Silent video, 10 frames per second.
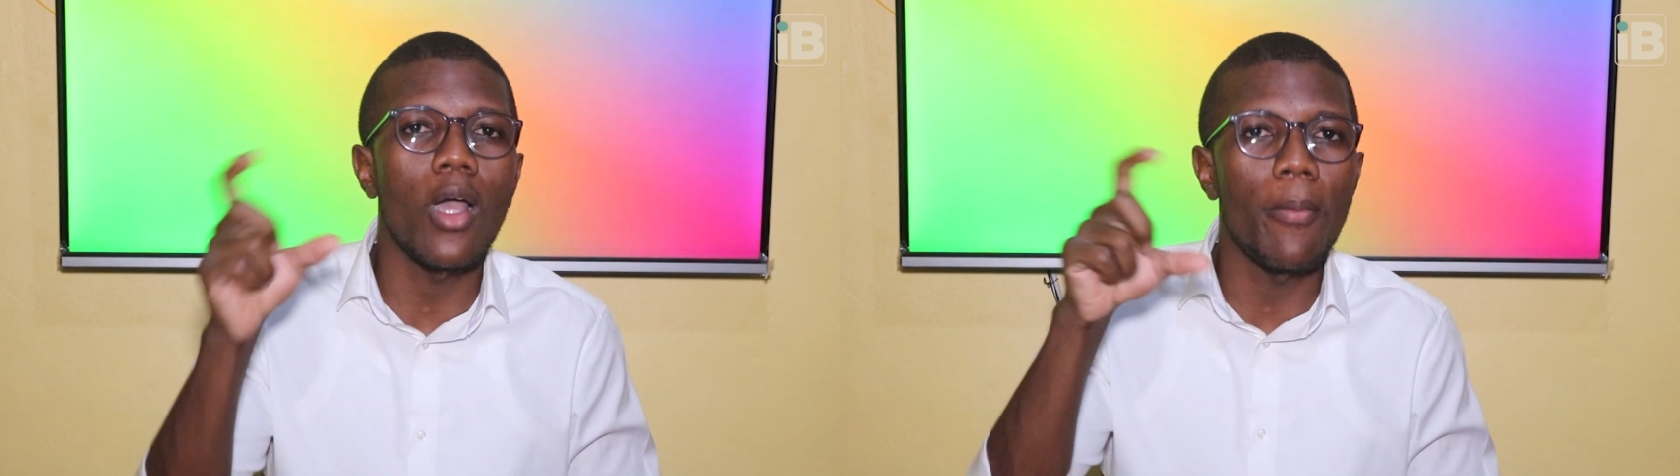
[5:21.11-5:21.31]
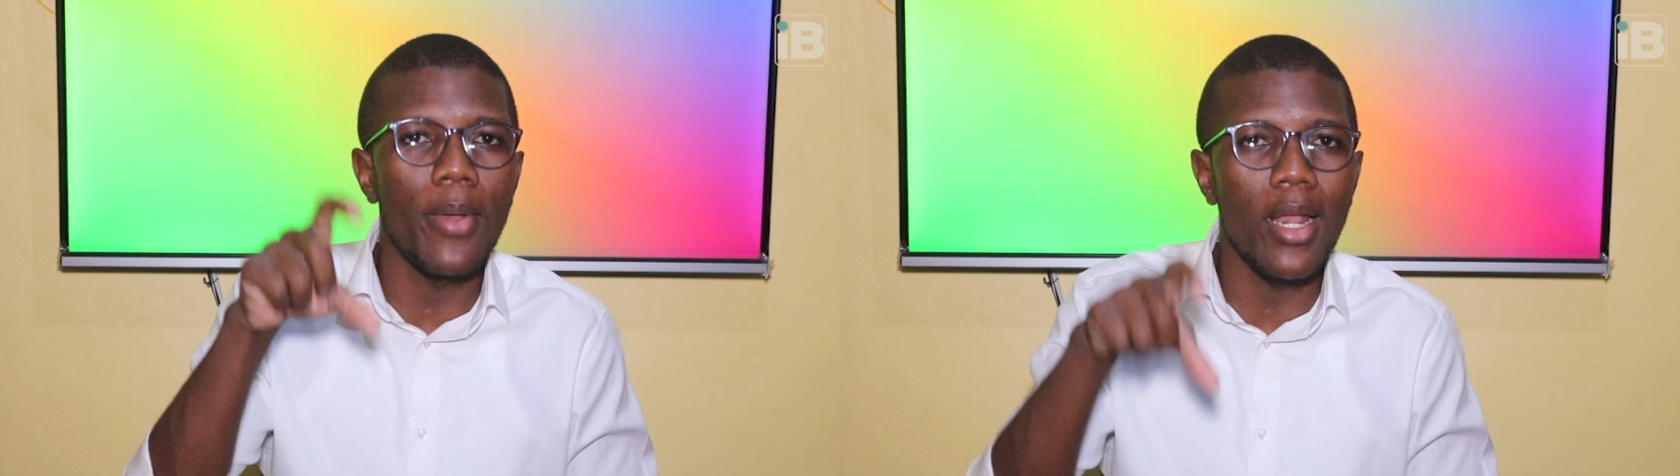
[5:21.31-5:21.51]

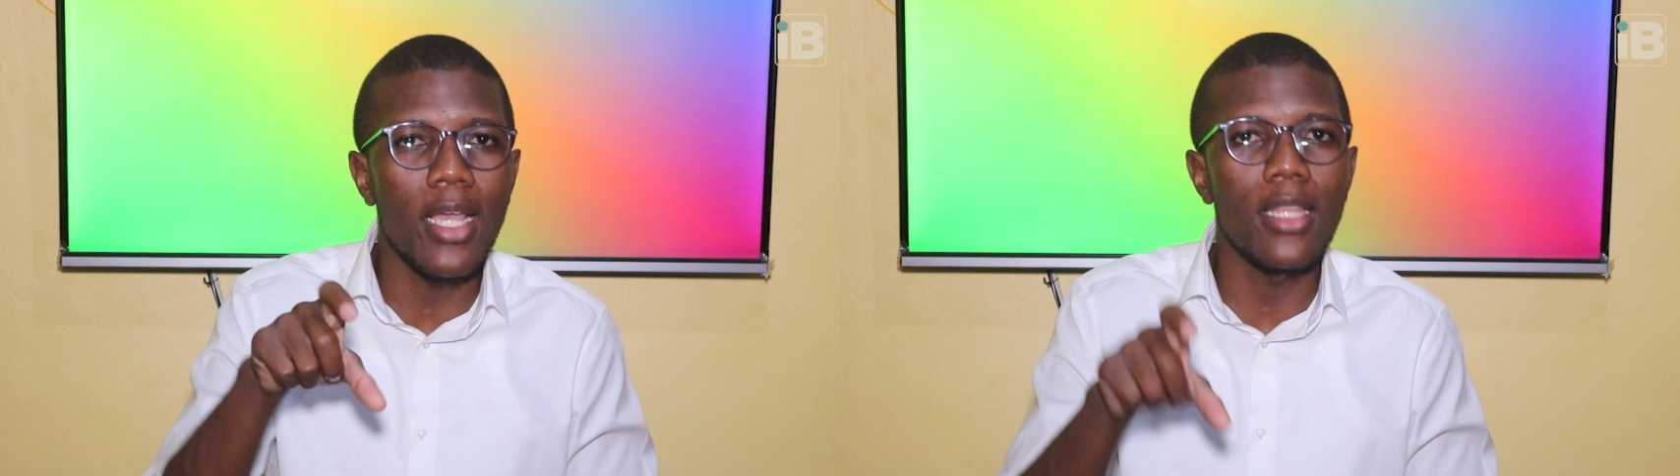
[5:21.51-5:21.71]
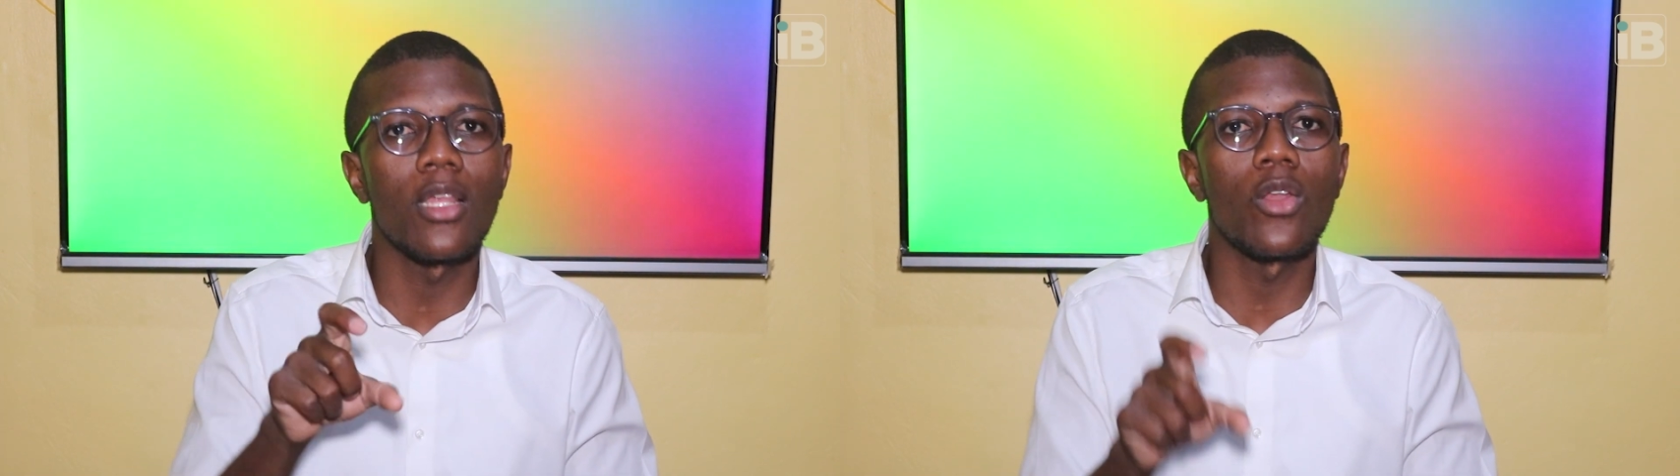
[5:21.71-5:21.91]

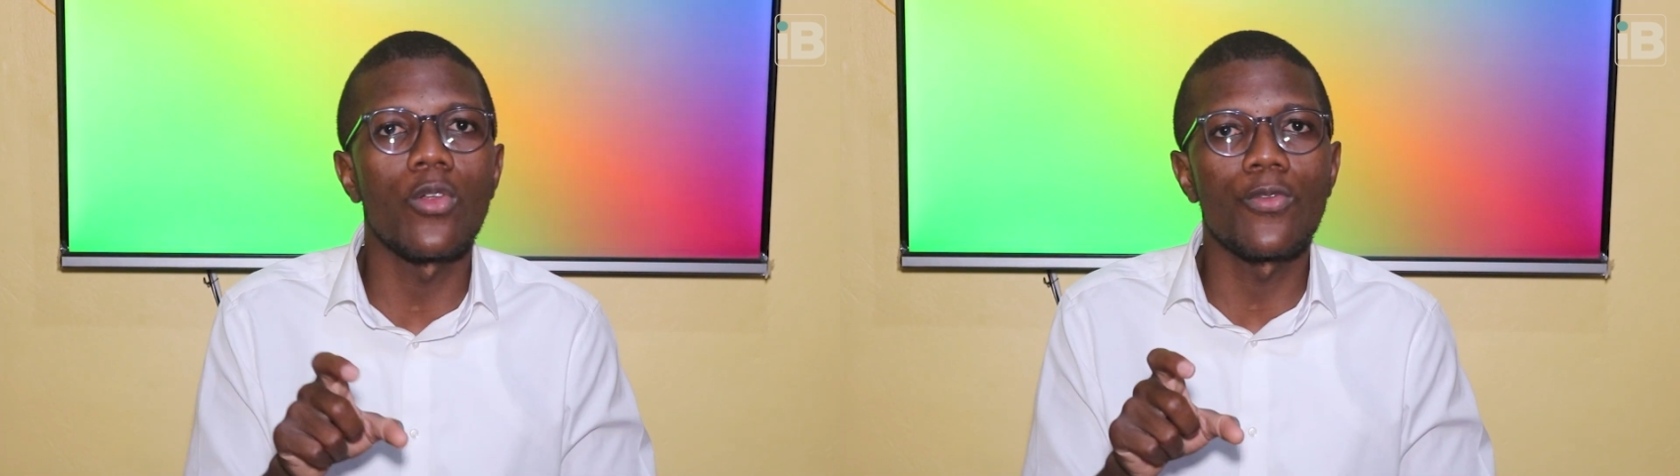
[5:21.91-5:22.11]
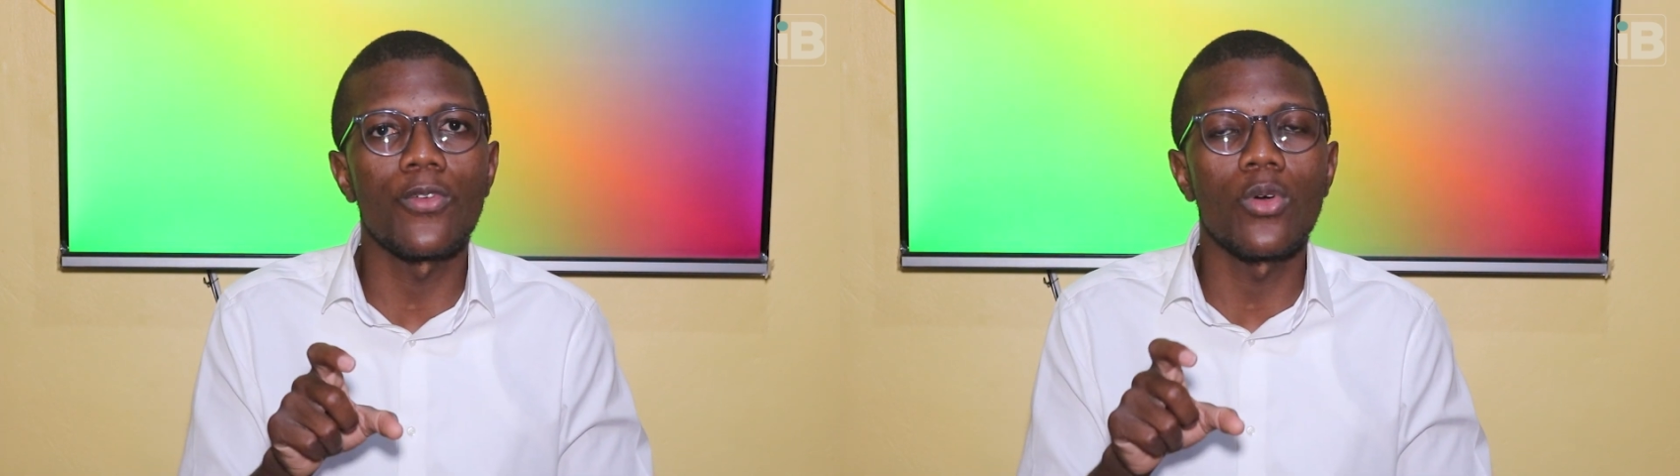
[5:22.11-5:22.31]
apply the
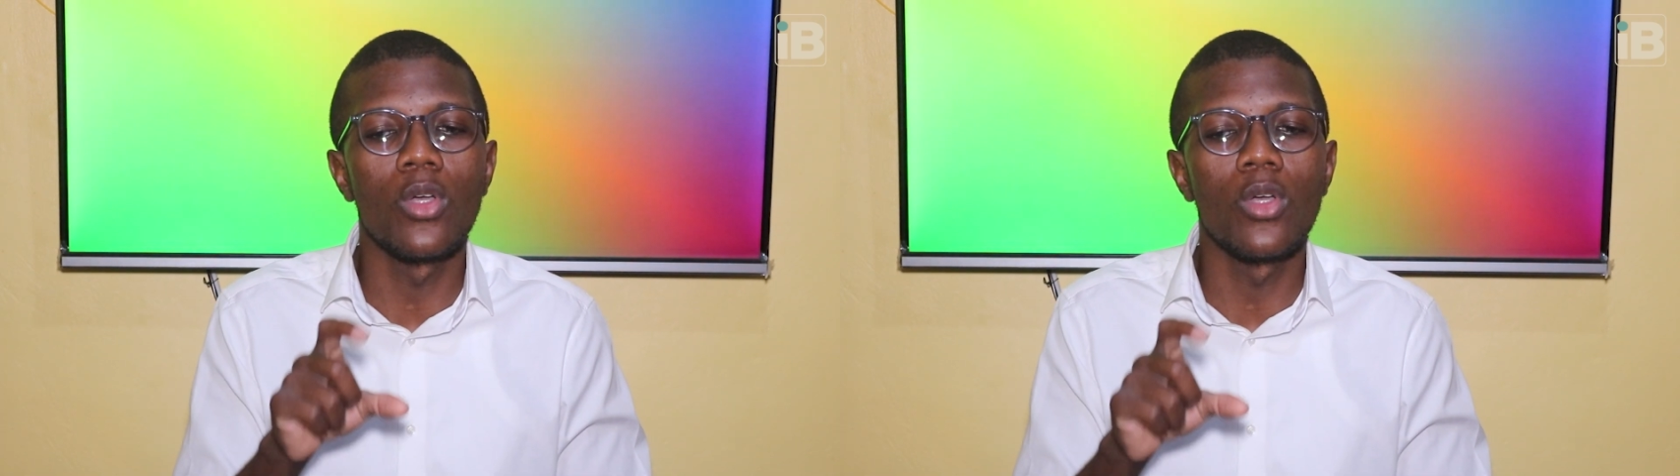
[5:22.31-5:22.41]
loan for